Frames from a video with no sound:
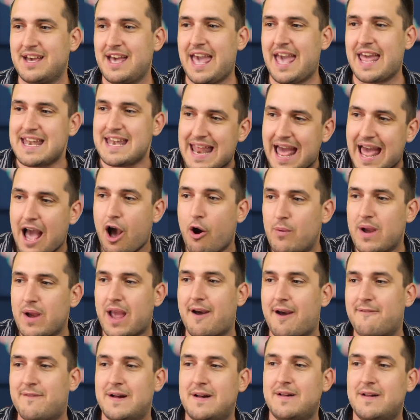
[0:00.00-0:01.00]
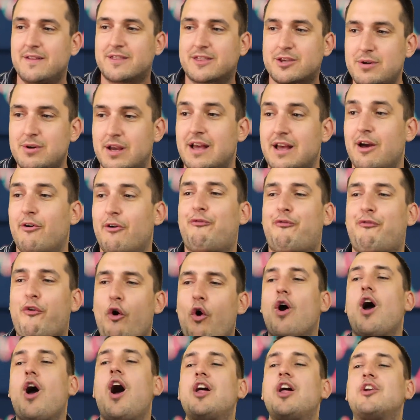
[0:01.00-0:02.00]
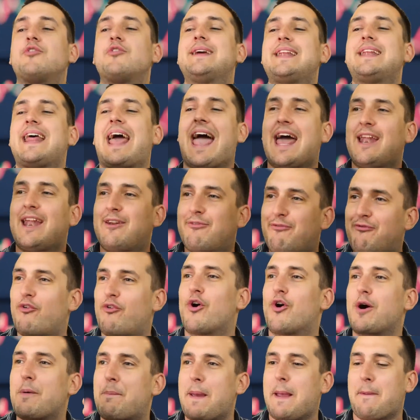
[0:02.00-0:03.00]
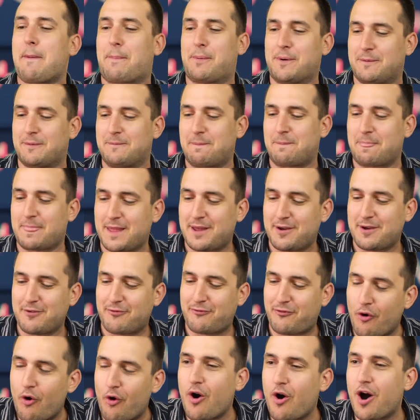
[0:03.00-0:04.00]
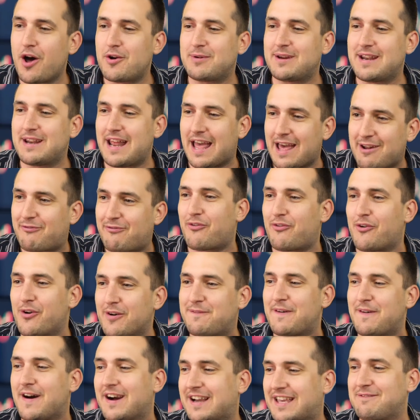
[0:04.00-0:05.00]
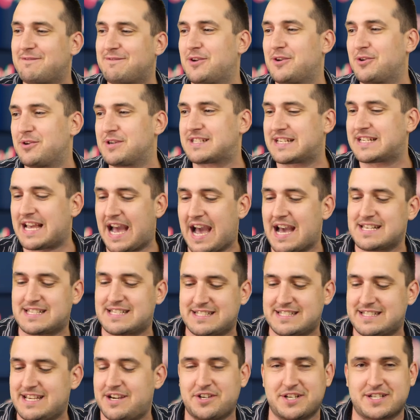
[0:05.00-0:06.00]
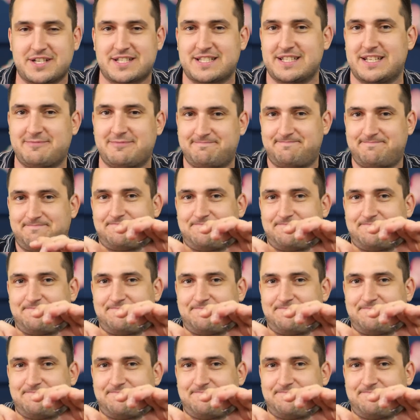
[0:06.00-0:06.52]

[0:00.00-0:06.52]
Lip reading: And now we have 404 people. 404 fucking viewers, guys, seriously.